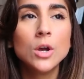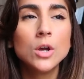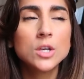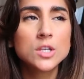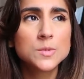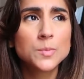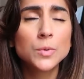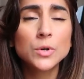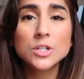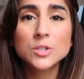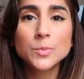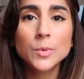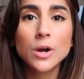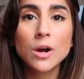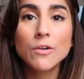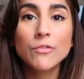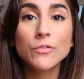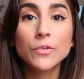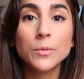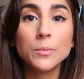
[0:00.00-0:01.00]
sports
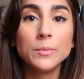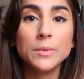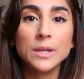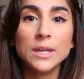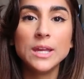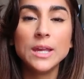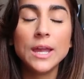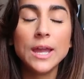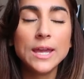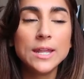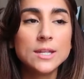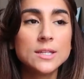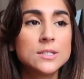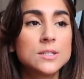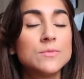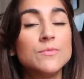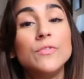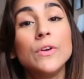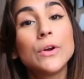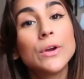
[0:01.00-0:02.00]
bra for me. It is
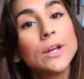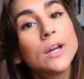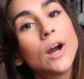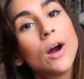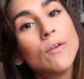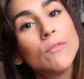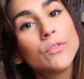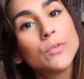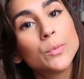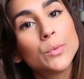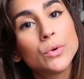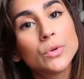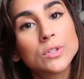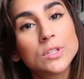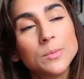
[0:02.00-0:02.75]
very comfortable.